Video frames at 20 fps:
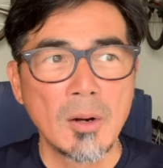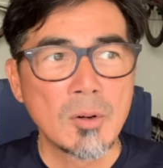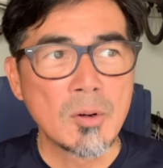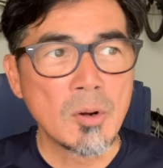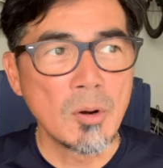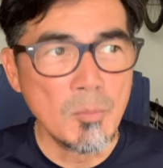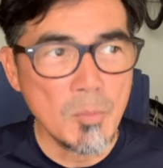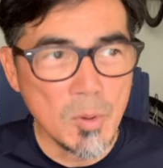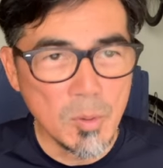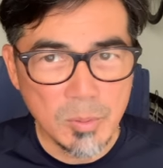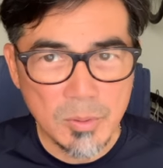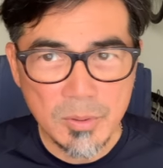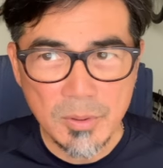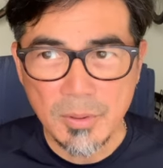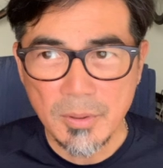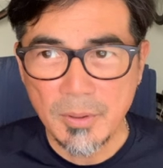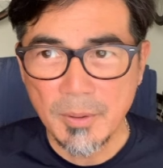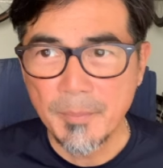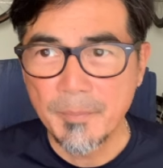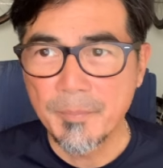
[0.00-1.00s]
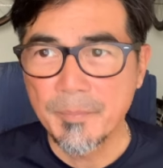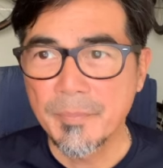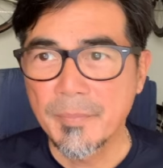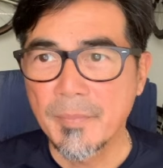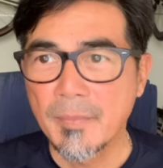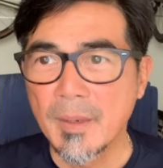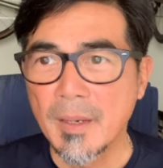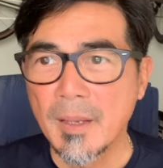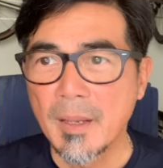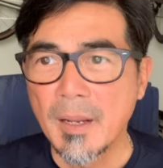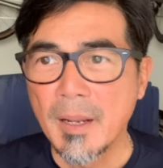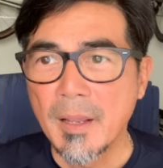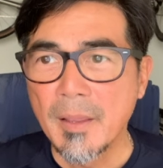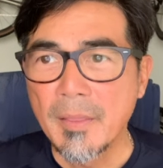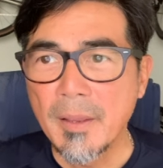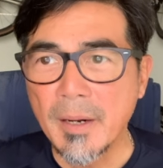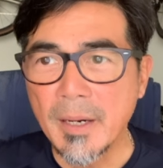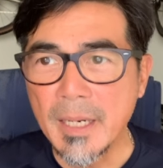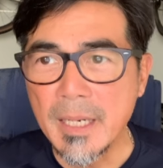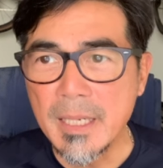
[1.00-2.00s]
Komoot.
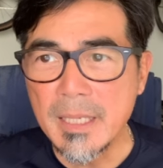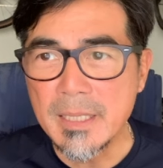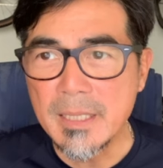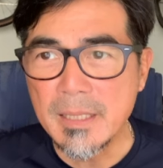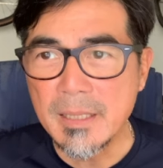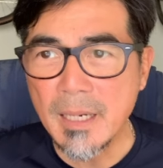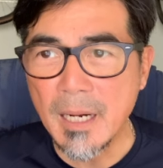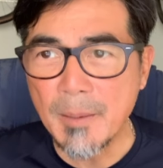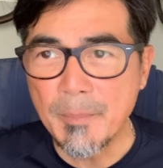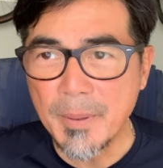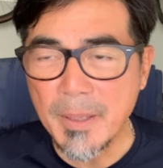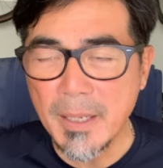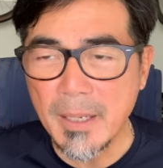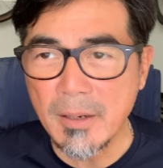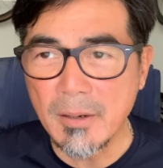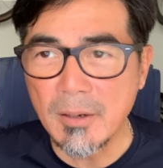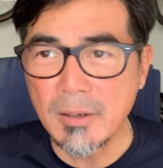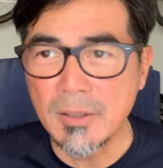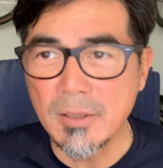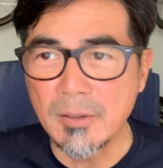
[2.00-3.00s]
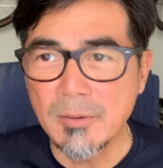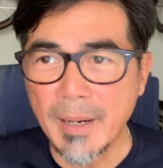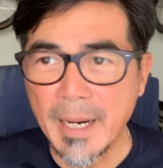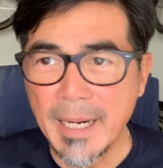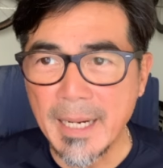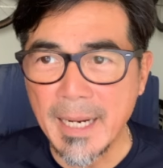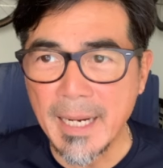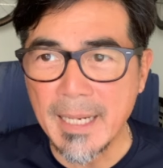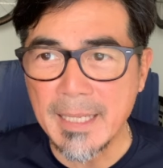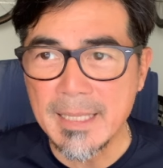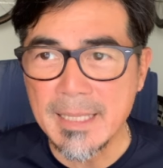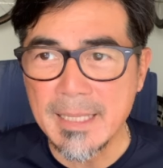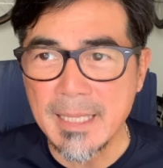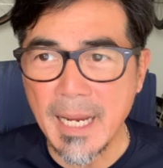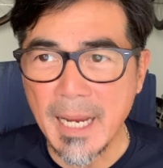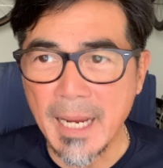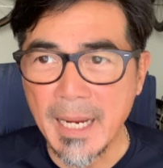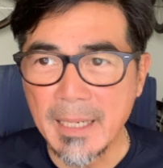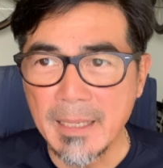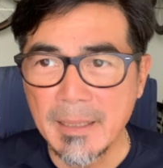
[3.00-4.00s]
There is up here on the right-hand
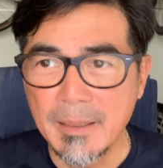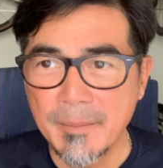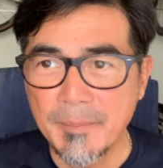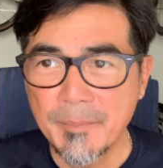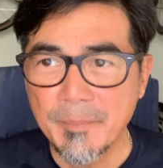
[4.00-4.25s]
side,